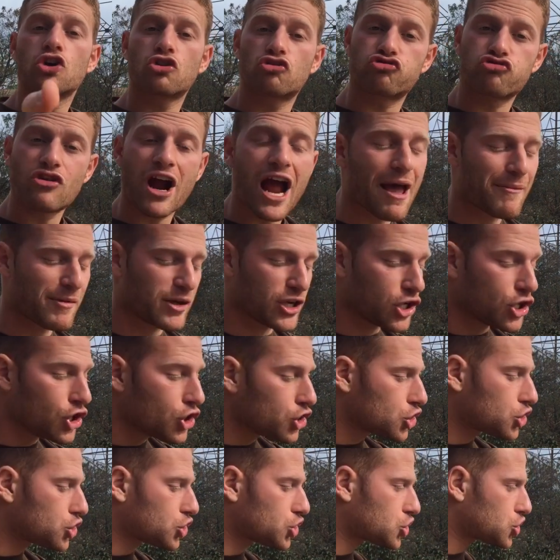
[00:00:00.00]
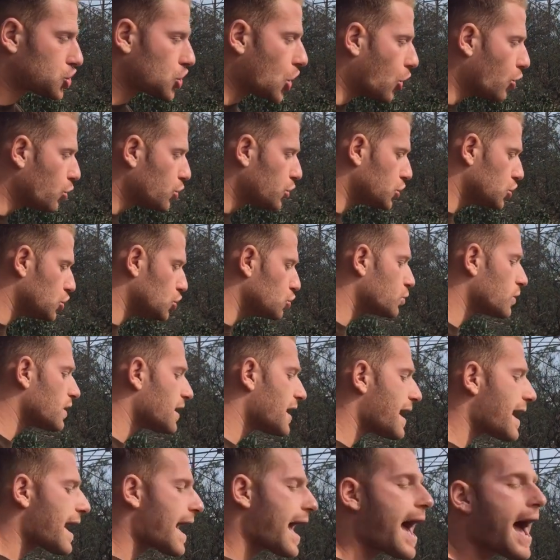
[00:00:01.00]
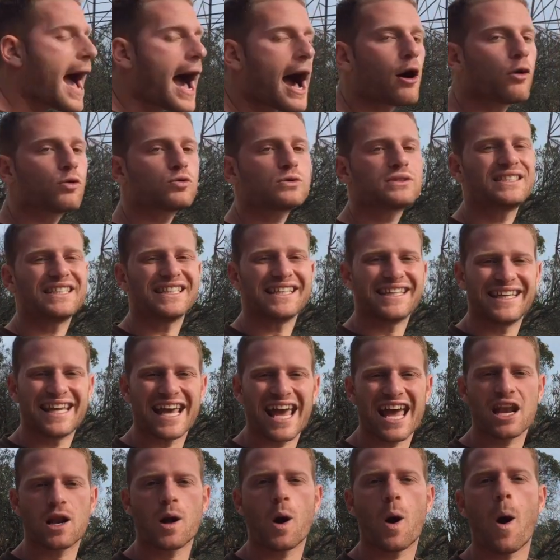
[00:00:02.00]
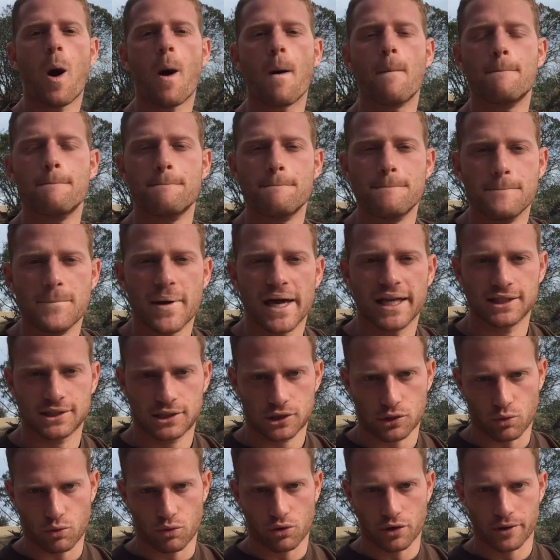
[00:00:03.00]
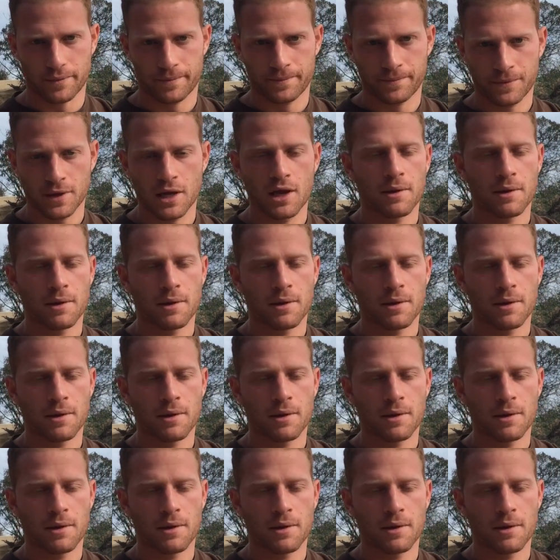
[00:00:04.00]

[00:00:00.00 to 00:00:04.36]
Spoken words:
grab it, show you how to get a mentor.